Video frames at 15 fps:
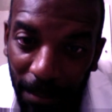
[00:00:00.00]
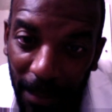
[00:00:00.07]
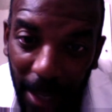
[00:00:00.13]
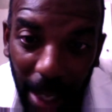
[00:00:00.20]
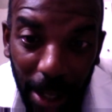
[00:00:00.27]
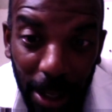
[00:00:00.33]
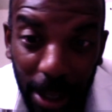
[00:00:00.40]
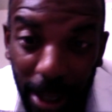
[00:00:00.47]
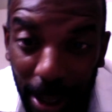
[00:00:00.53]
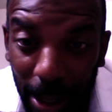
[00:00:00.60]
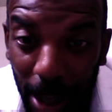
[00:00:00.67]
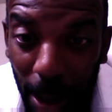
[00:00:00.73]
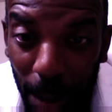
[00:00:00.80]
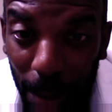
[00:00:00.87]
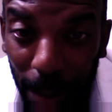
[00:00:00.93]
I just didn't
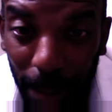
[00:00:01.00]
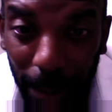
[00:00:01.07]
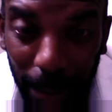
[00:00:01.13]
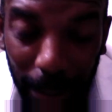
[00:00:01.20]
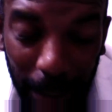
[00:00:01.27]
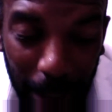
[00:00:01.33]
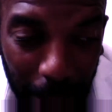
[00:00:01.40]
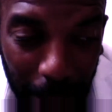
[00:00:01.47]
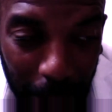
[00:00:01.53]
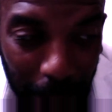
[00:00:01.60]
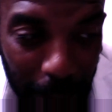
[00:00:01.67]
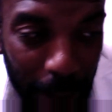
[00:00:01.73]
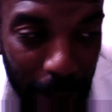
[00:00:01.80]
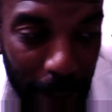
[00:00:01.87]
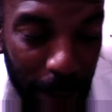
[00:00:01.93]
know.
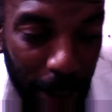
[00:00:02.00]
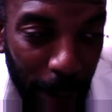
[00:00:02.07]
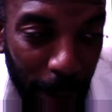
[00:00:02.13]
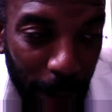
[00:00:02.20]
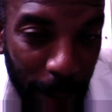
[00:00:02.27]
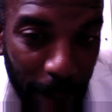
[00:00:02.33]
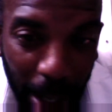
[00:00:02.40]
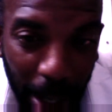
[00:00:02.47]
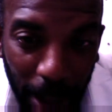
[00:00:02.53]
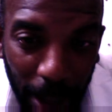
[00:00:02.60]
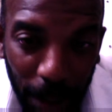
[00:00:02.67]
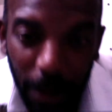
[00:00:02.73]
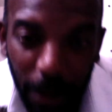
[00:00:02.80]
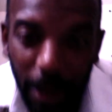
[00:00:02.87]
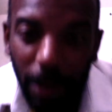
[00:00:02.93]
So yeah,
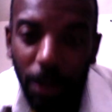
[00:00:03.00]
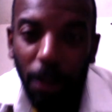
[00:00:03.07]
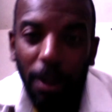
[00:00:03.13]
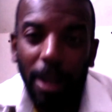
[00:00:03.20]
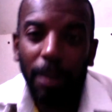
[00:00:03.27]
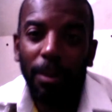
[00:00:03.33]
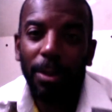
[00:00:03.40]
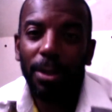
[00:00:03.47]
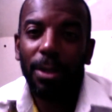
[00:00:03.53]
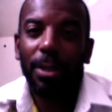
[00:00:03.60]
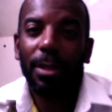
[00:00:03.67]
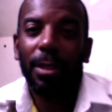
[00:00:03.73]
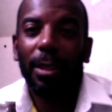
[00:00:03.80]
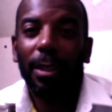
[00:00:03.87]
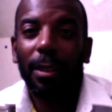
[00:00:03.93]
2020 was just
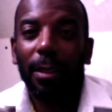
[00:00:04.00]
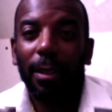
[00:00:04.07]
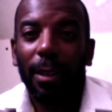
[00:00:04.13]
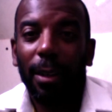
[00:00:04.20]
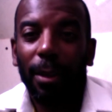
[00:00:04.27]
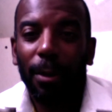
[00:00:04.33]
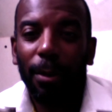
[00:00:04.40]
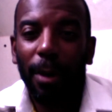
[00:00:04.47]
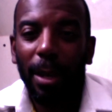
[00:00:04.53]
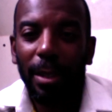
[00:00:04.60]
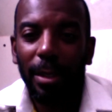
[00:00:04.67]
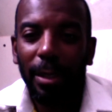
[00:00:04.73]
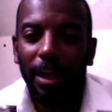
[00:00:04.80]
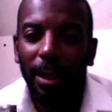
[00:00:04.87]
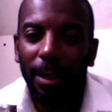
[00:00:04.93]
a crazy
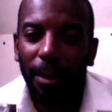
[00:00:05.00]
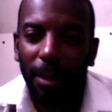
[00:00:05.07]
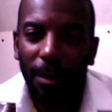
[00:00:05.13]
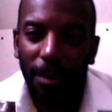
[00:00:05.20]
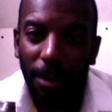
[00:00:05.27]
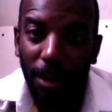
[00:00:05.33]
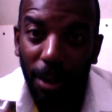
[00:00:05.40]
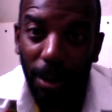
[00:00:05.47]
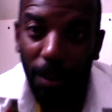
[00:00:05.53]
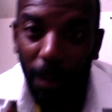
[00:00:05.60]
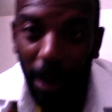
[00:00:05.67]
year of just what